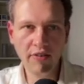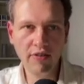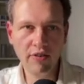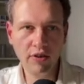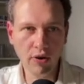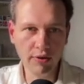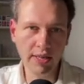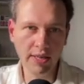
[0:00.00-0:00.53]

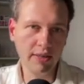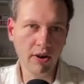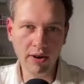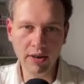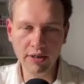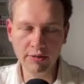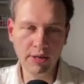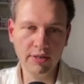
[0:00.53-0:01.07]
coding knowledge
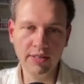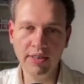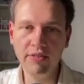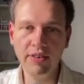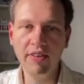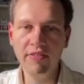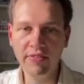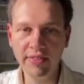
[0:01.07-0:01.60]
because if you
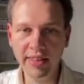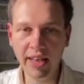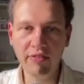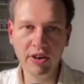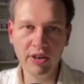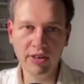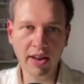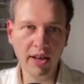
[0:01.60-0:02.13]
have never
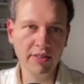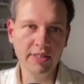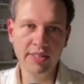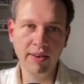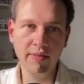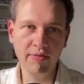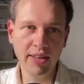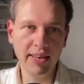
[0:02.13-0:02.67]
done
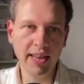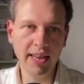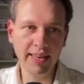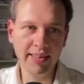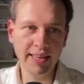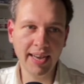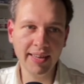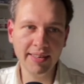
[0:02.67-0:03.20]
something like
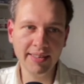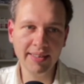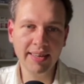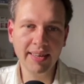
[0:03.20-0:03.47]
that,